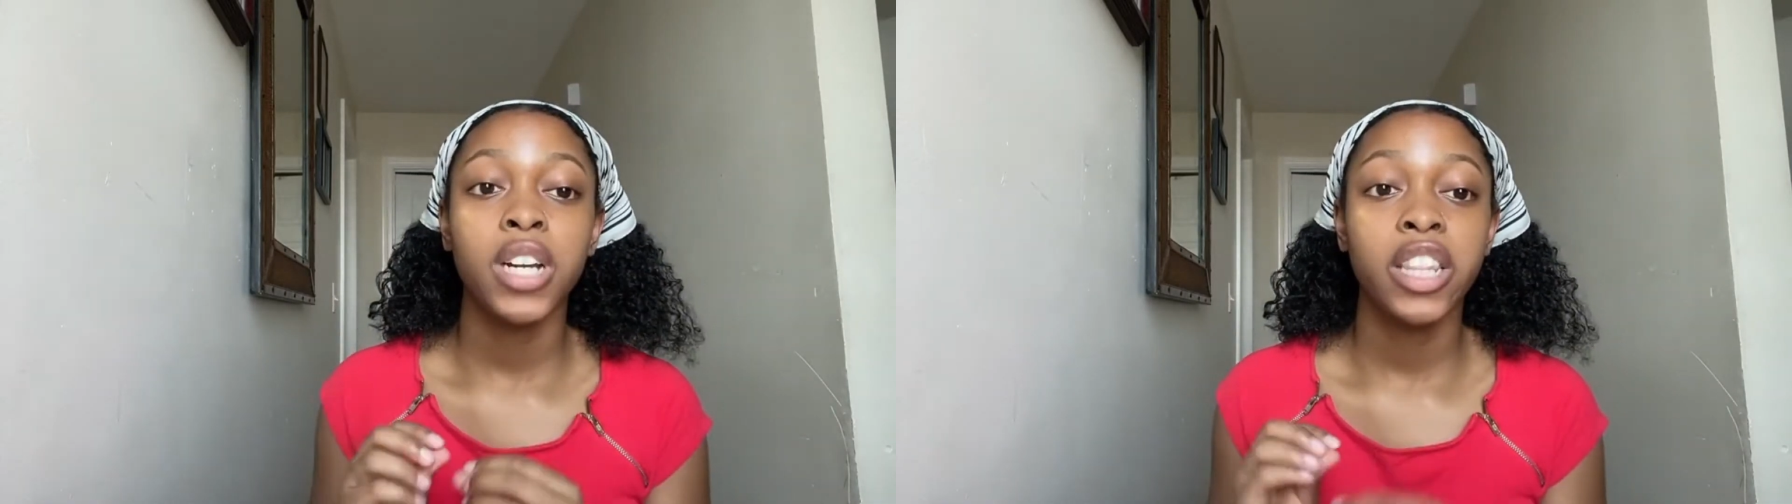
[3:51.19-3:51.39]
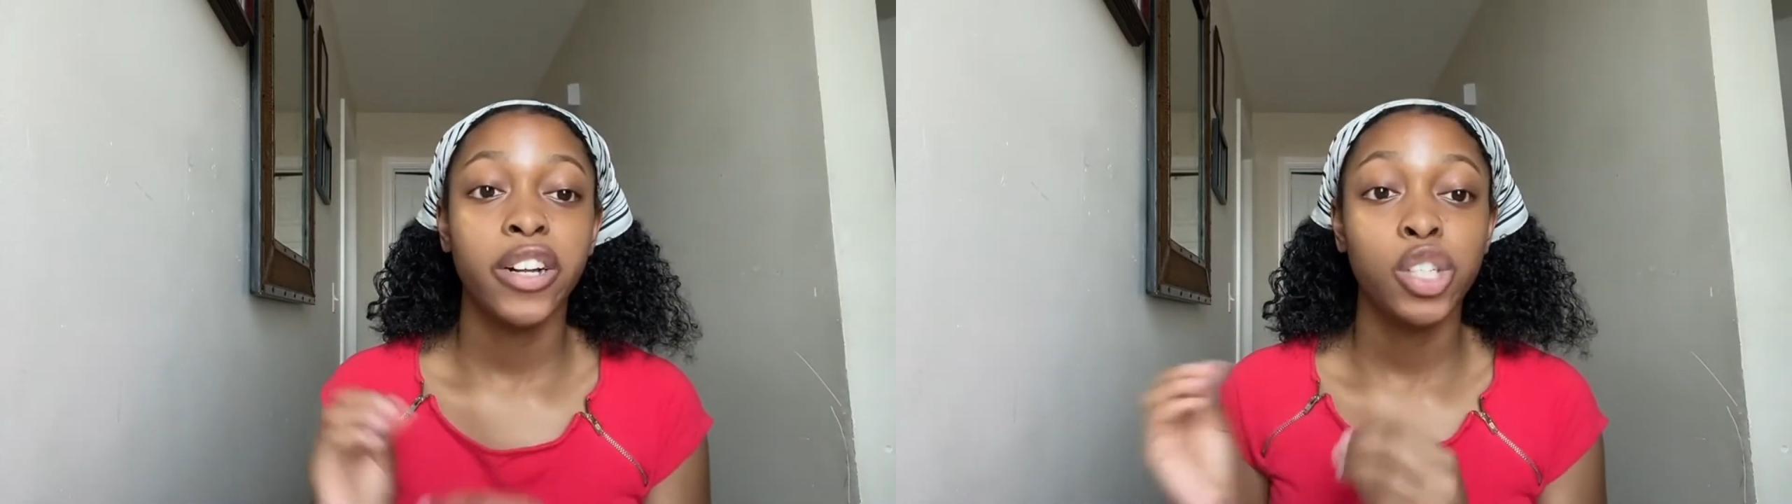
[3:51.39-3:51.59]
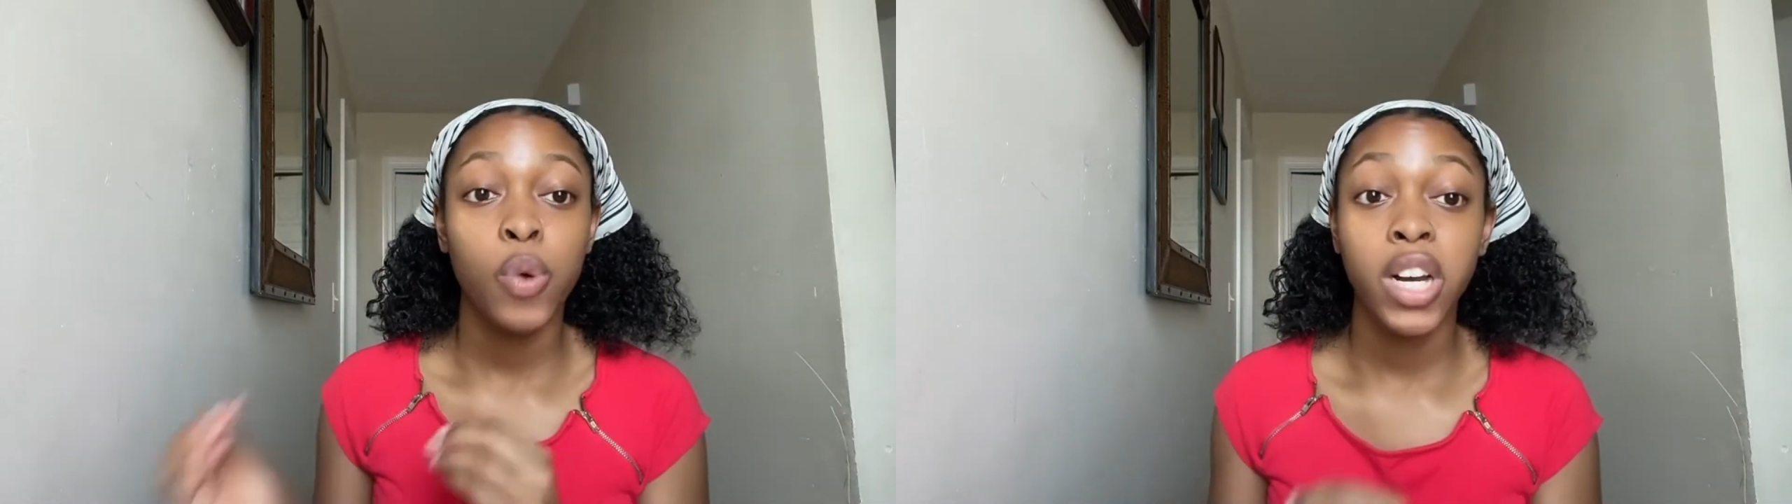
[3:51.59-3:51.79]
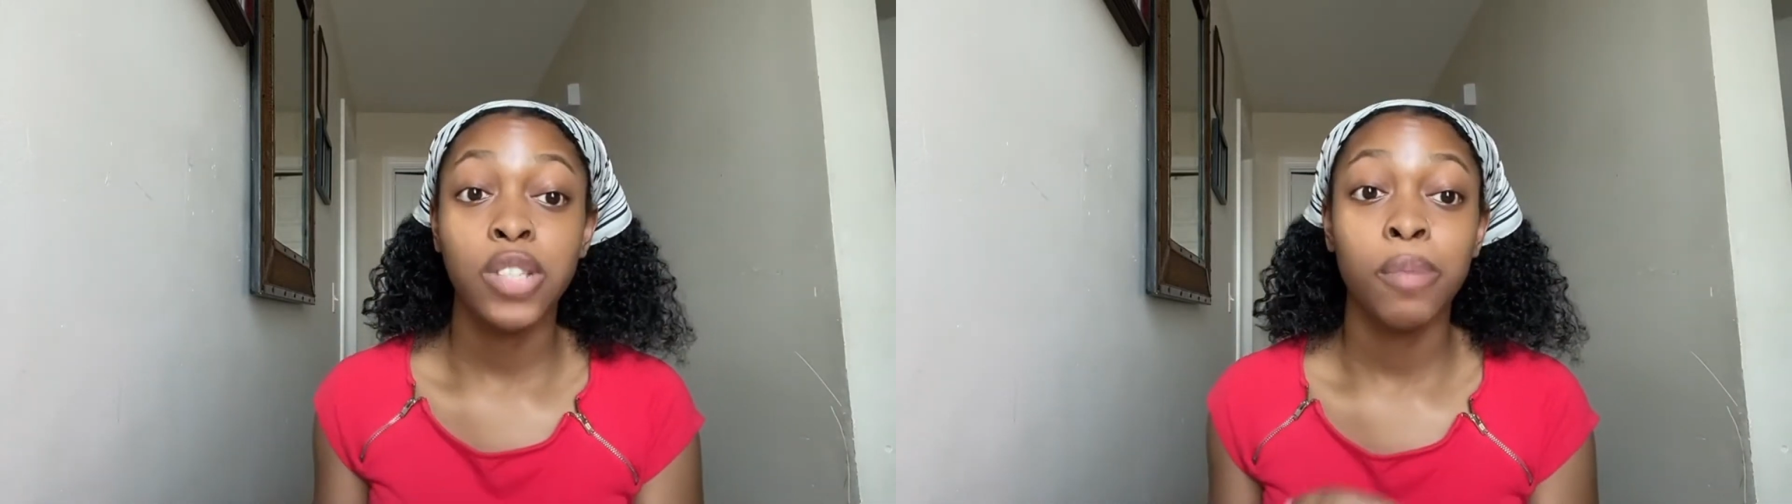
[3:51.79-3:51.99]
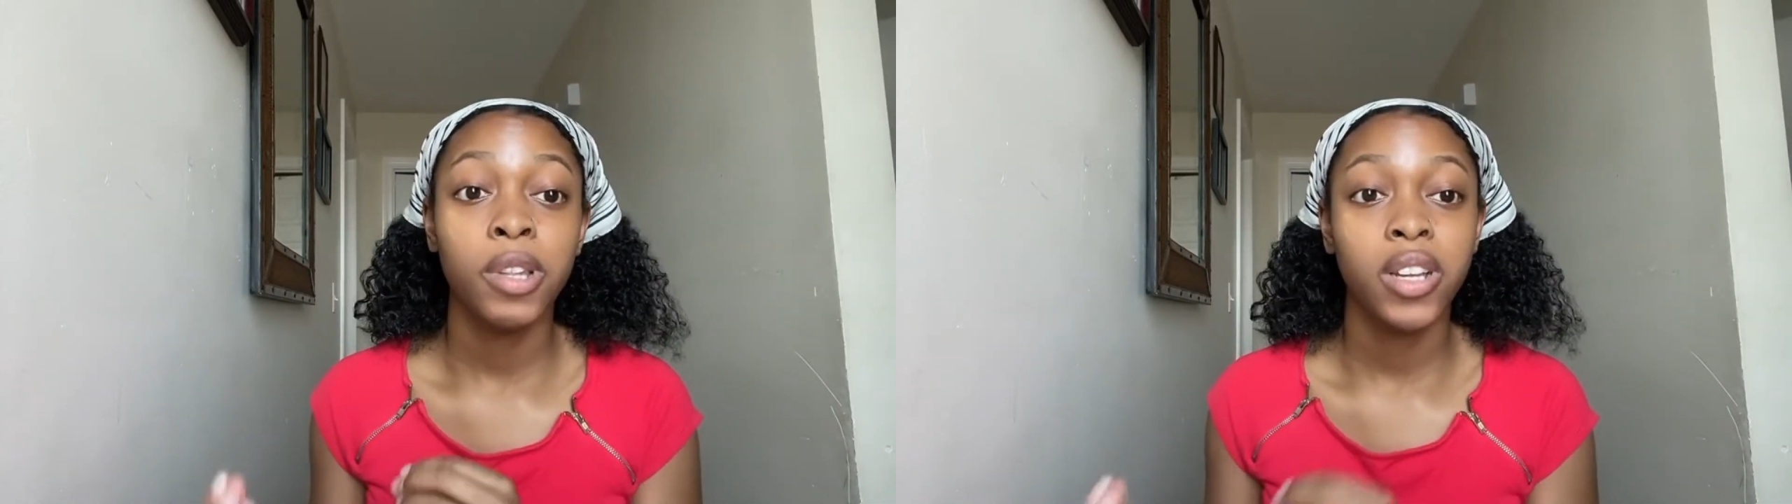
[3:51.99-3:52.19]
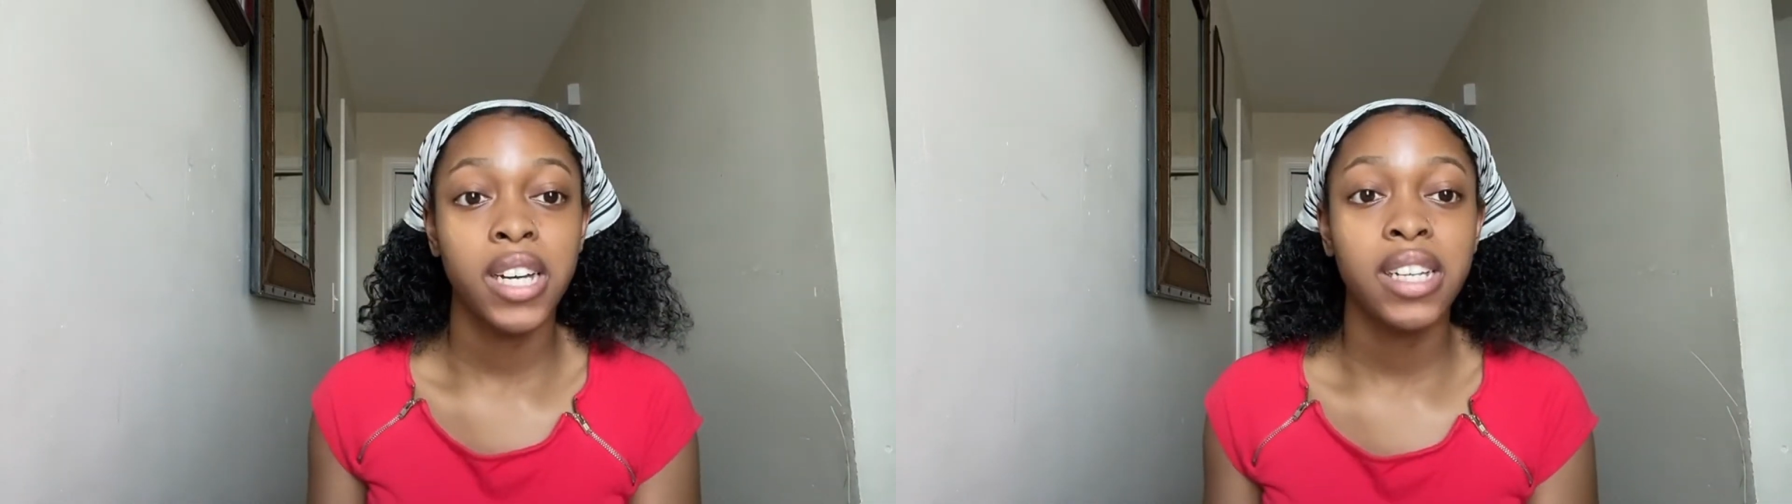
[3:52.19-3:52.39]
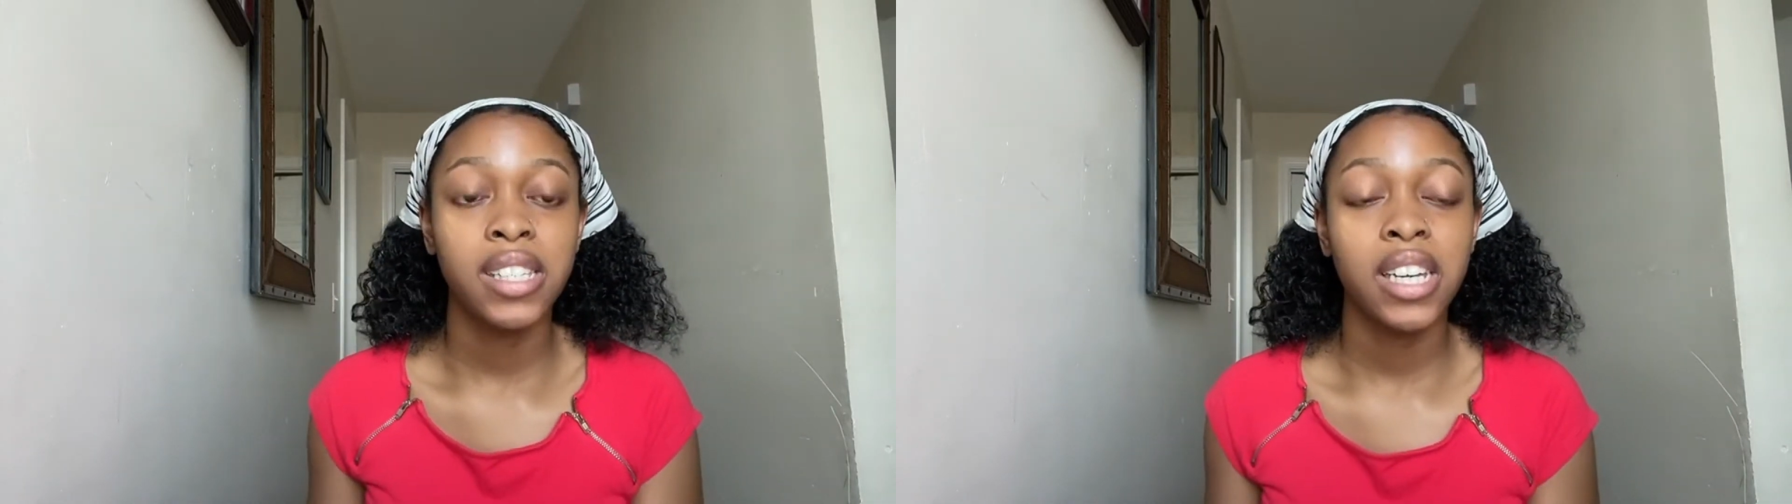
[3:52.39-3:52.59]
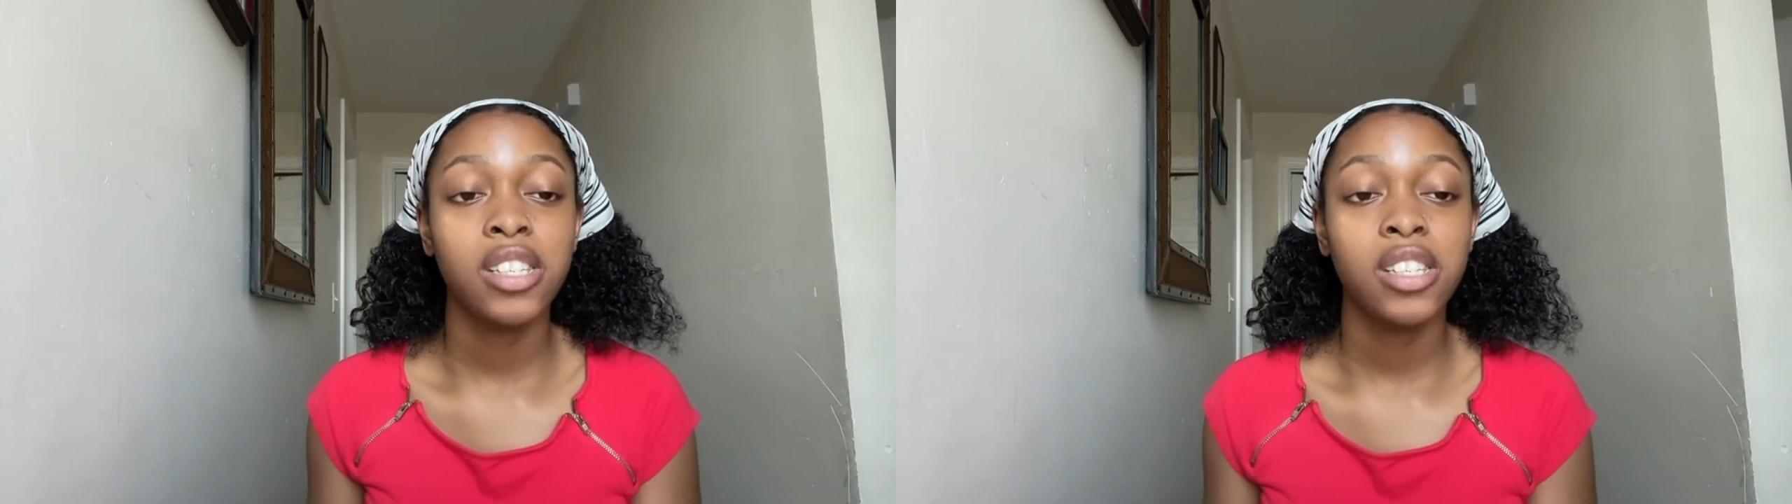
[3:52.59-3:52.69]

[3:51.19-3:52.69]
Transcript: in their 20s would be looking to see.